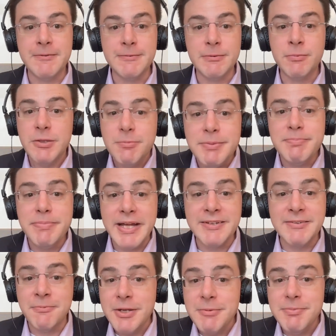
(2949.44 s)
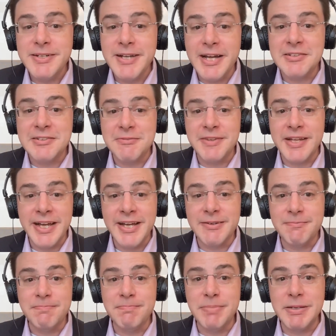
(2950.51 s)
would have been nice if they
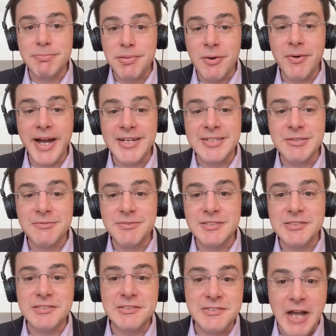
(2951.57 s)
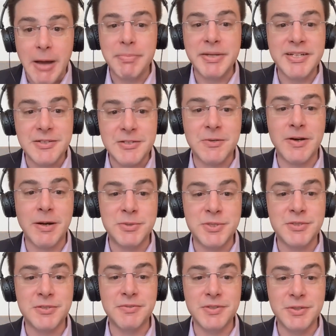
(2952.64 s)
had been proactive in stopping the
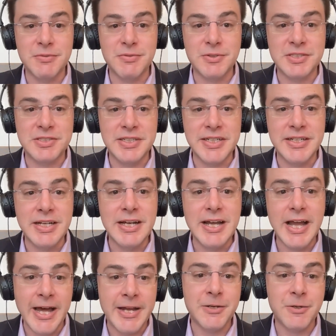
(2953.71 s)
corruption of the university at an